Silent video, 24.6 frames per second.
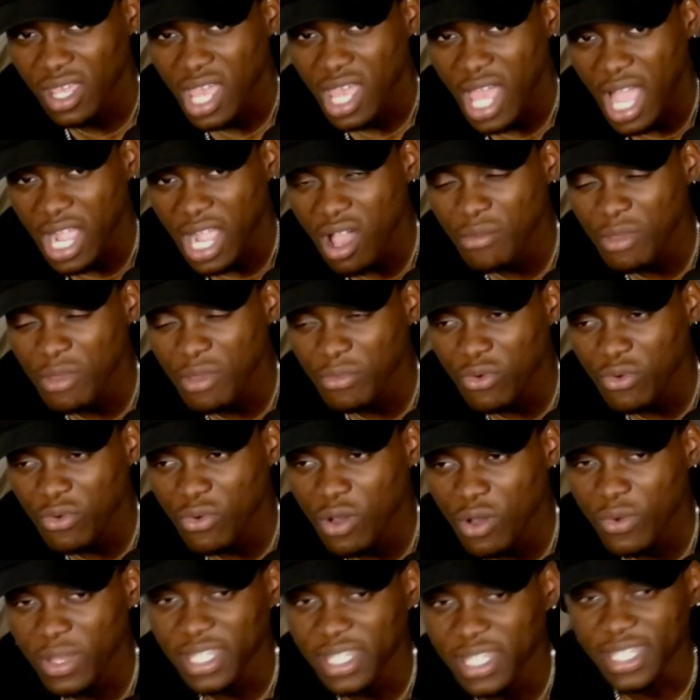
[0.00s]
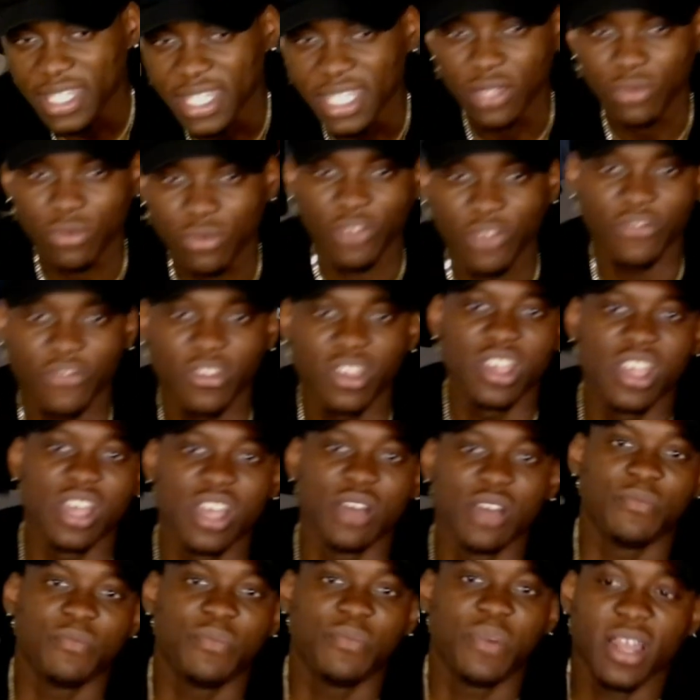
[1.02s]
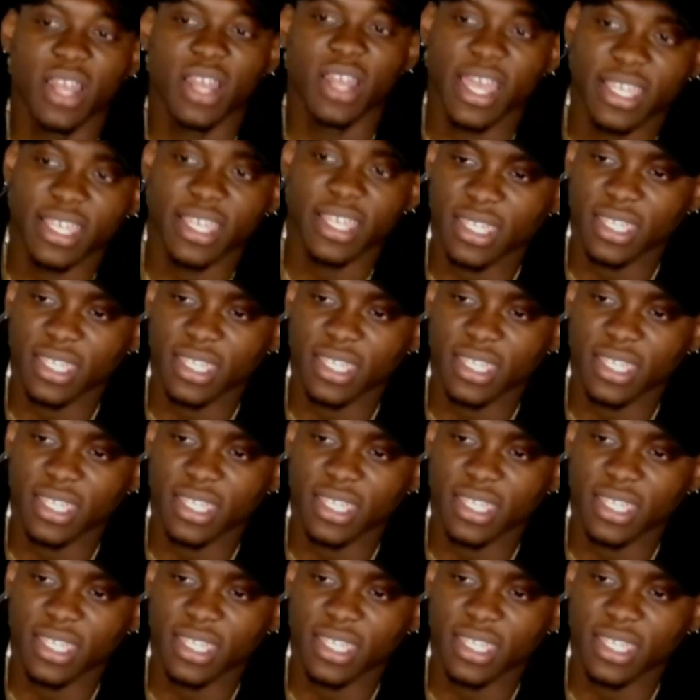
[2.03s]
I can't remember what one he did it with. But like,